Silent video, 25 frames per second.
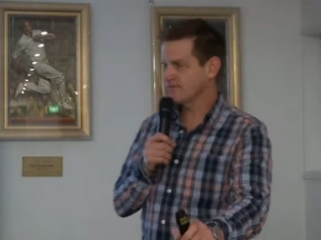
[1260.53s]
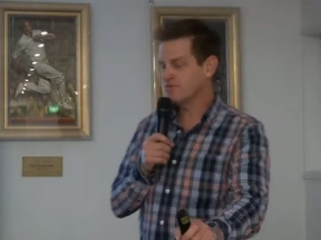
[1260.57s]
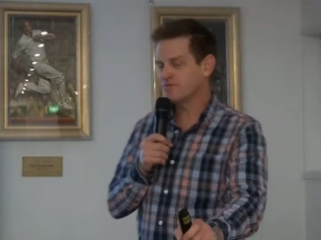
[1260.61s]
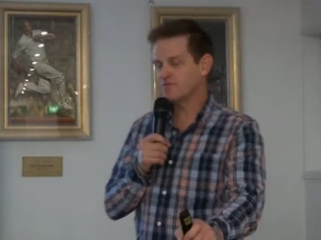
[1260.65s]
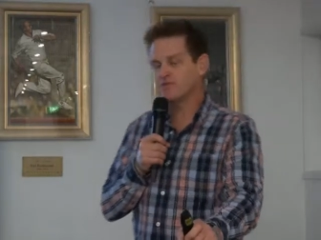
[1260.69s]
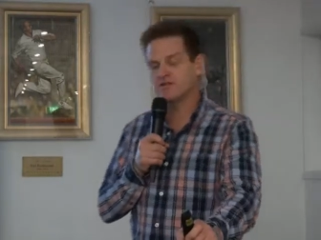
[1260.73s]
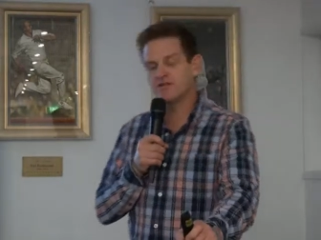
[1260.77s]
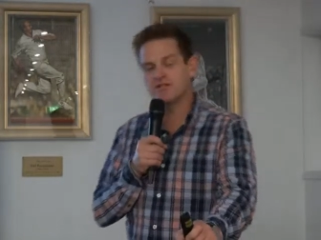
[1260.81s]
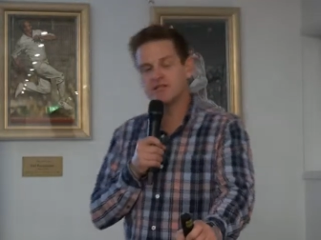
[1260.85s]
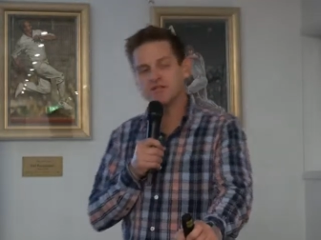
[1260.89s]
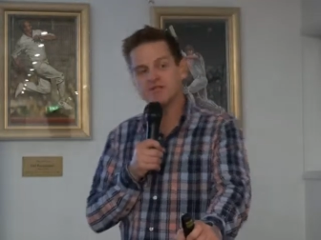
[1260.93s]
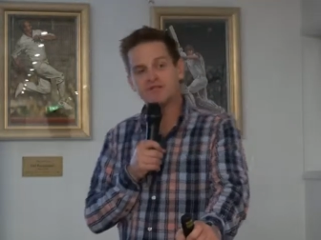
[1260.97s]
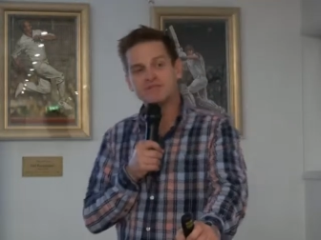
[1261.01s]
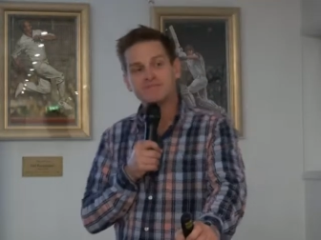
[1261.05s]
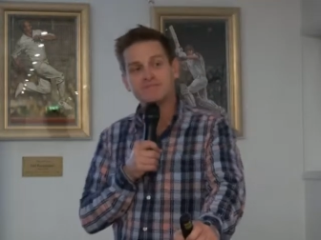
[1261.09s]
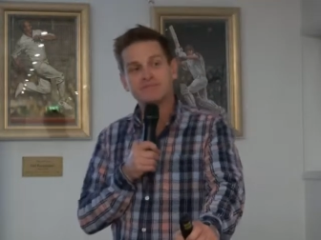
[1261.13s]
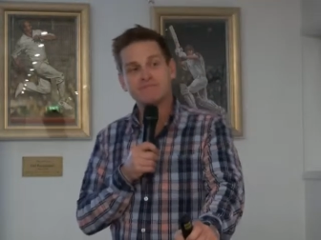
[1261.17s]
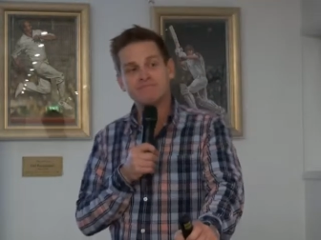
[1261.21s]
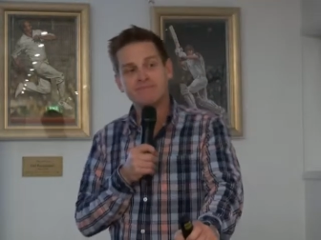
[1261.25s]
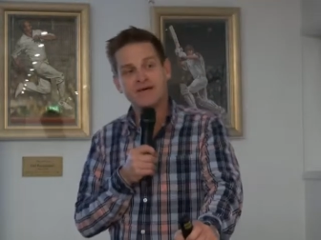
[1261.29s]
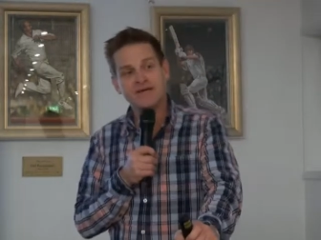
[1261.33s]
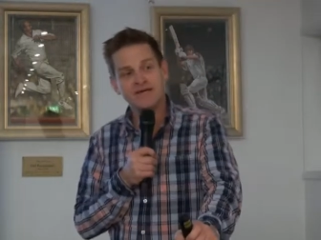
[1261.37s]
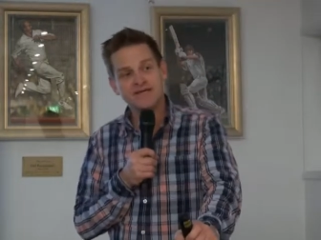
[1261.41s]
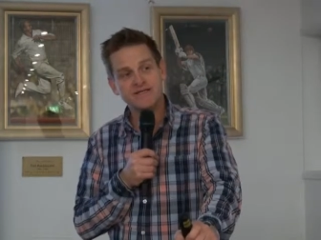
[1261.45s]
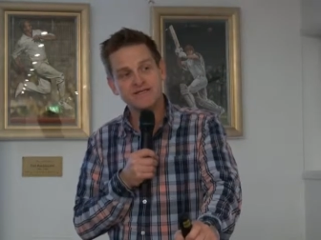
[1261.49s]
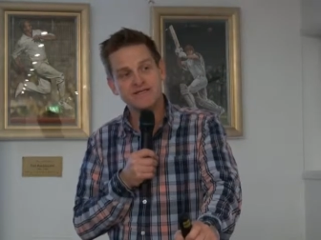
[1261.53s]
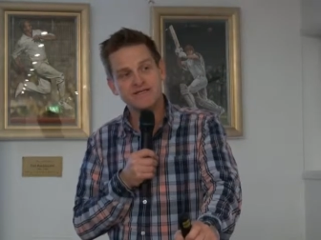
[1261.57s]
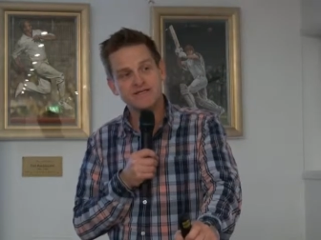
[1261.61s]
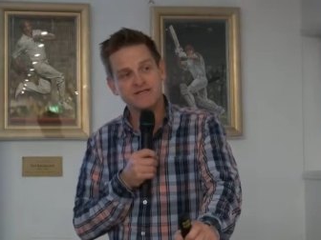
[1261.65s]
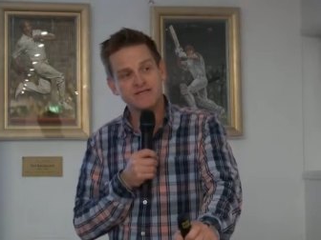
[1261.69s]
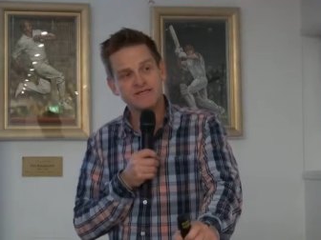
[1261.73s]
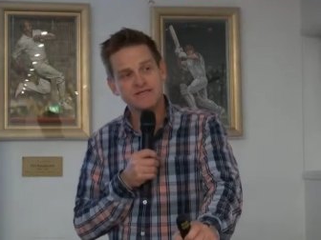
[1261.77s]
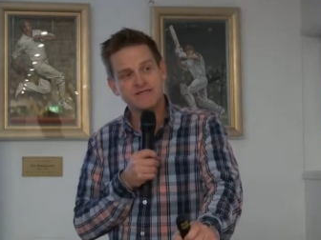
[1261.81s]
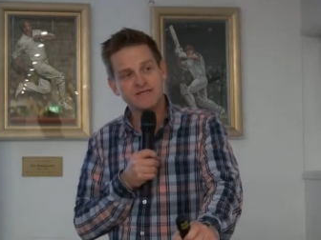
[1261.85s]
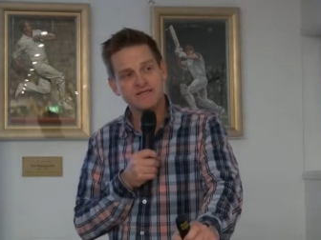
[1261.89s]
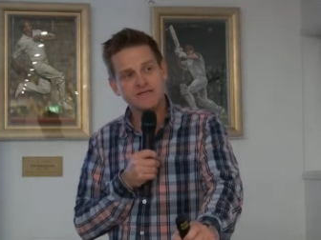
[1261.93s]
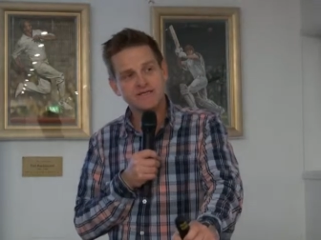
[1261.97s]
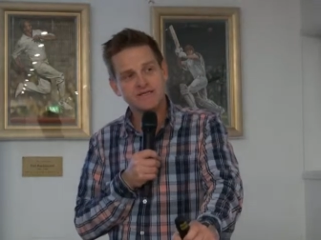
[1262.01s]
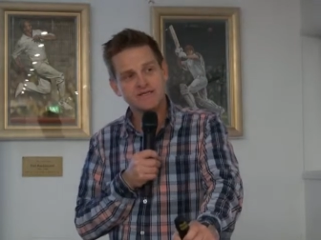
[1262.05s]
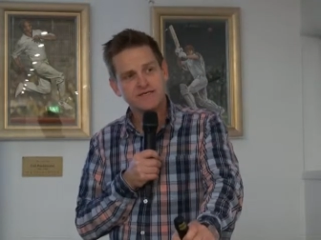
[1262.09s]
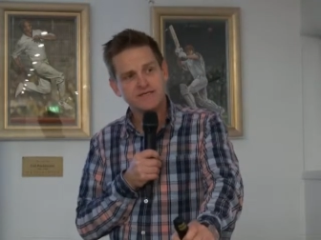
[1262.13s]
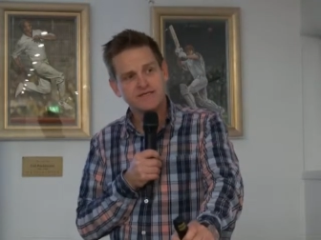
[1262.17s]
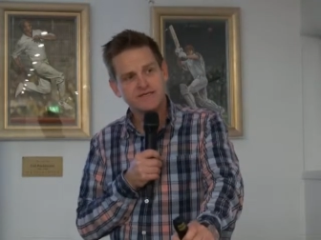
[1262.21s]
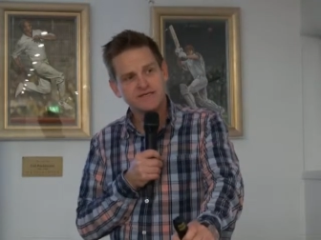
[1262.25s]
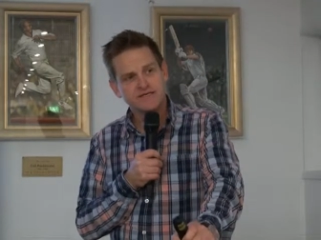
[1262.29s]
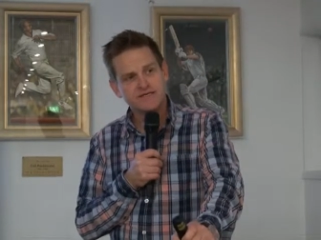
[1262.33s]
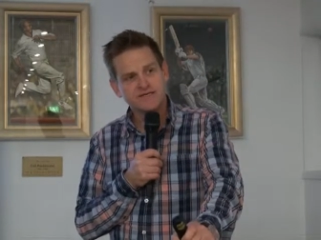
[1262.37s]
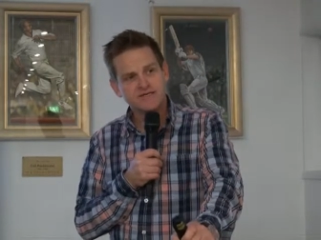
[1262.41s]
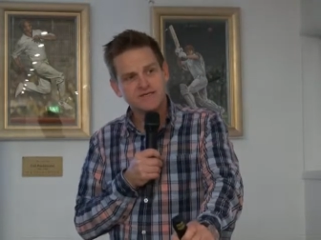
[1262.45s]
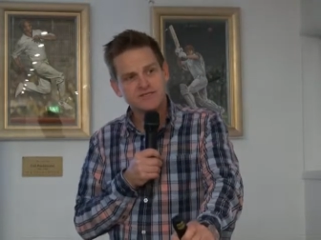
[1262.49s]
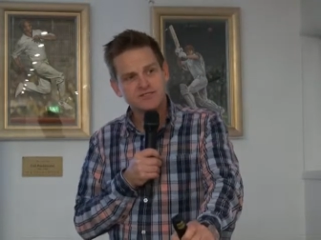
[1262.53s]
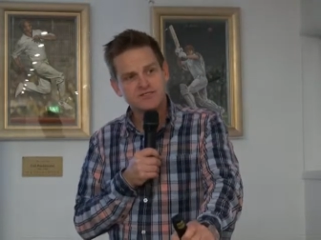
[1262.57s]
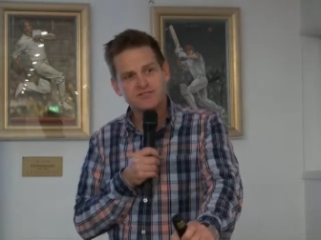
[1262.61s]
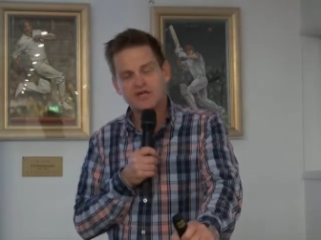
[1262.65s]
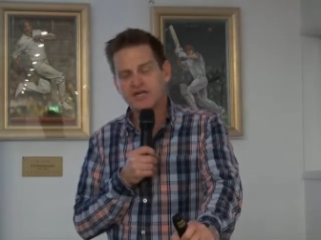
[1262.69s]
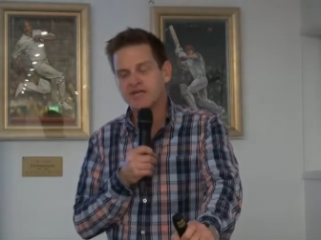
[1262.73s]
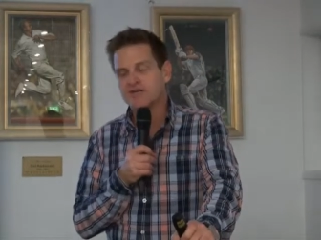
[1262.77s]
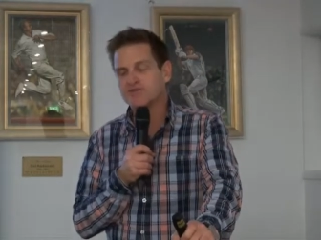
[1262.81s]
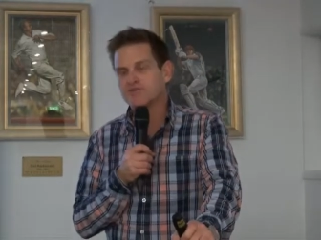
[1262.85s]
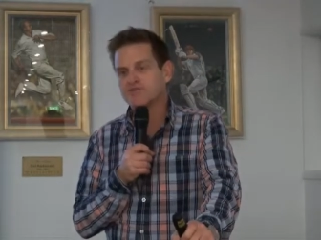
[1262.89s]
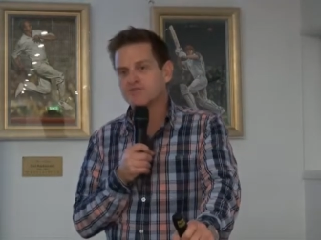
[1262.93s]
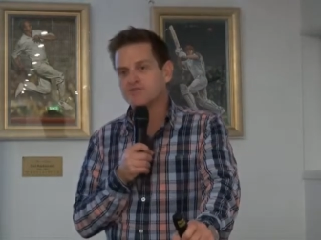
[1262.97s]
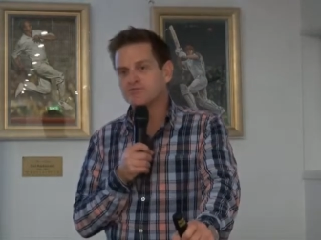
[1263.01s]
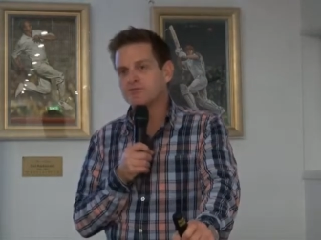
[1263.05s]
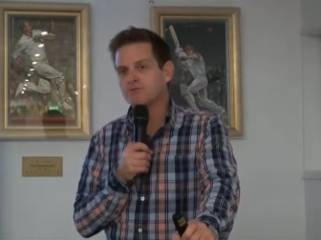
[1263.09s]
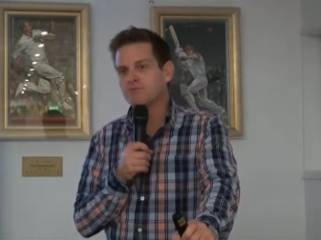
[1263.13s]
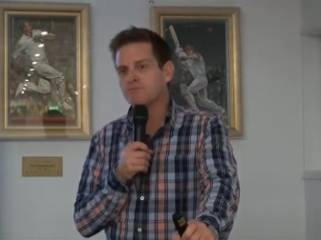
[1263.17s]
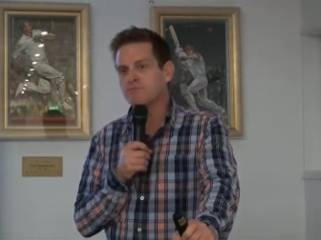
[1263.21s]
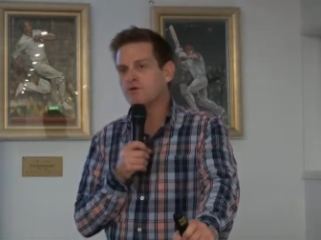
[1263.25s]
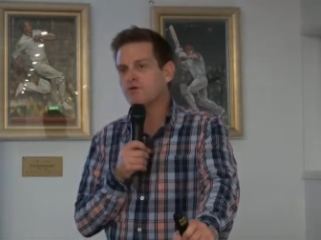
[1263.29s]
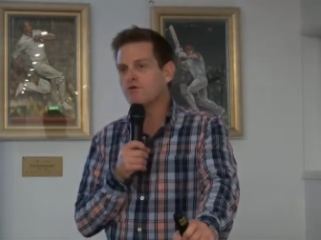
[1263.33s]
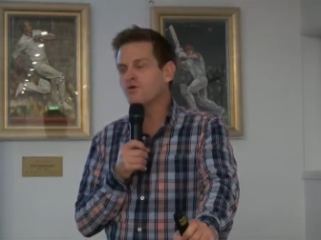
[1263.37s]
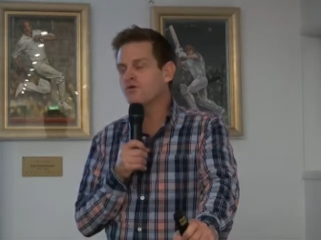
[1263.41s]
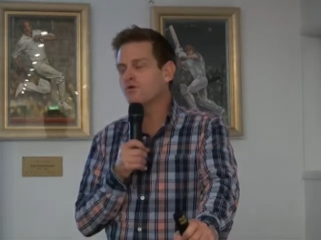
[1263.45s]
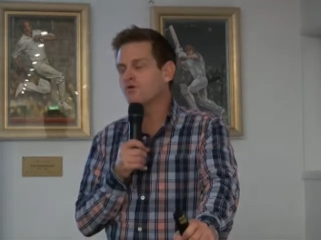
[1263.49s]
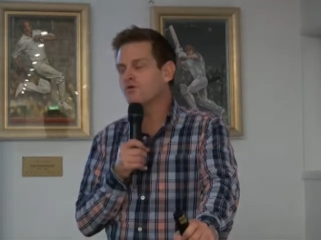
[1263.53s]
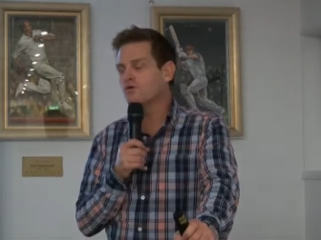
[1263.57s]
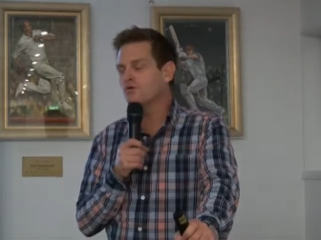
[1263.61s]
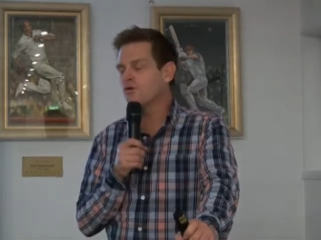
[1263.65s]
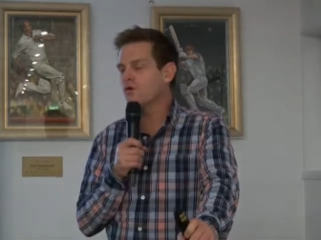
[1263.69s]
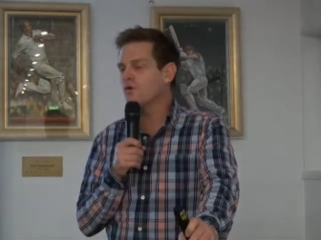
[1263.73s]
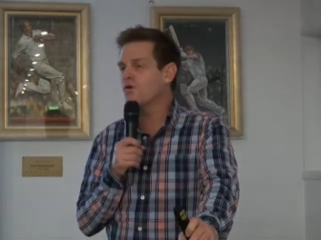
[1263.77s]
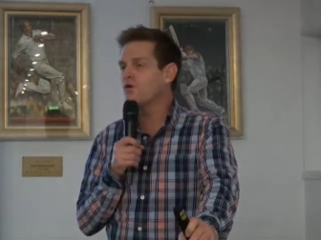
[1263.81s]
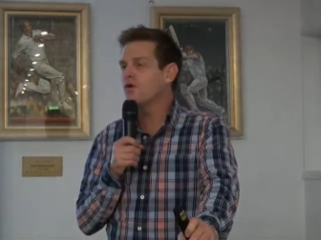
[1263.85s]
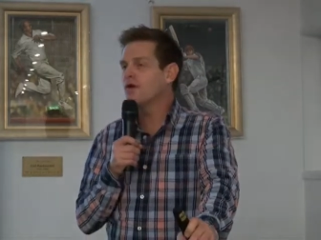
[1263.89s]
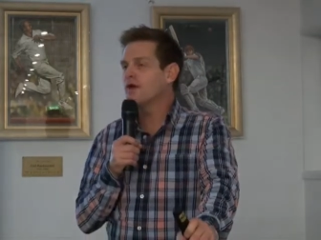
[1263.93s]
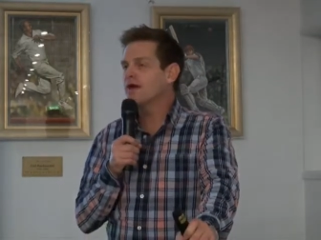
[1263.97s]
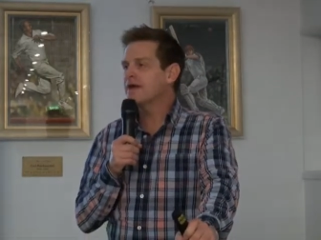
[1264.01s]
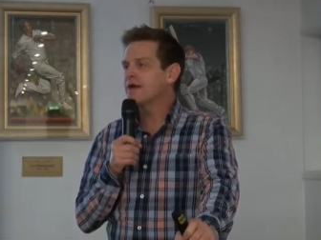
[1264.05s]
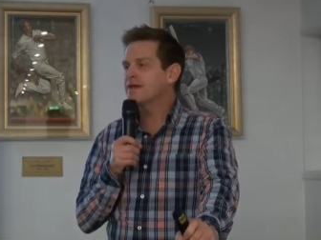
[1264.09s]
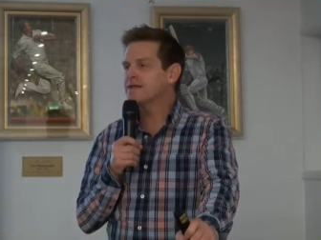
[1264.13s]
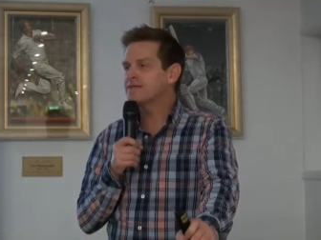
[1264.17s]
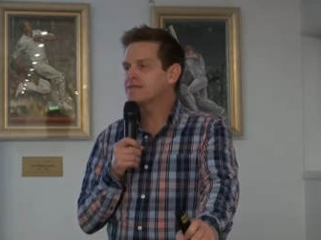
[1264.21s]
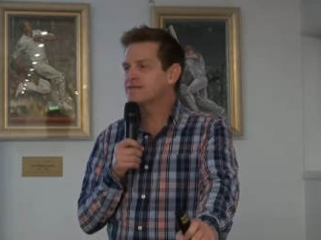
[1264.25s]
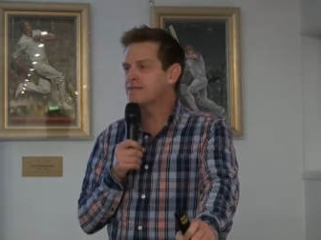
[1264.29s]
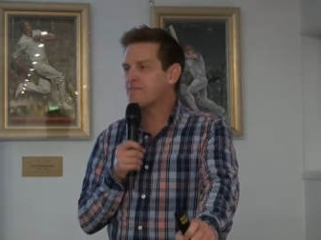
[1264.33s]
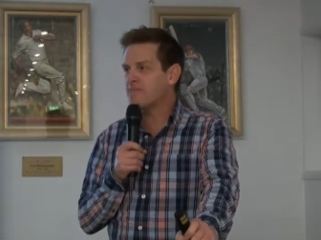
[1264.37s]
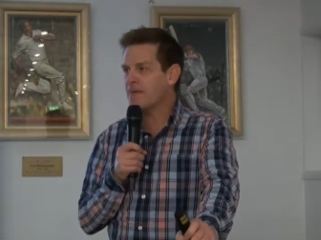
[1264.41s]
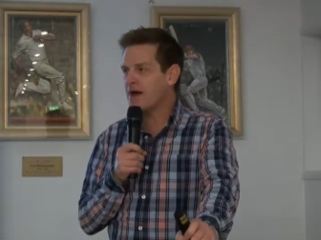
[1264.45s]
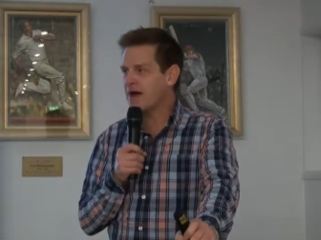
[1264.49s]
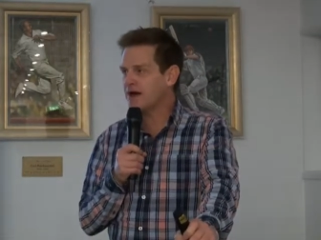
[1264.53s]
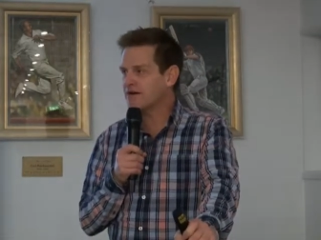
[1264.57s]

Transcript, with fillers: If you want to learn to paint, trek through Nepal, or head to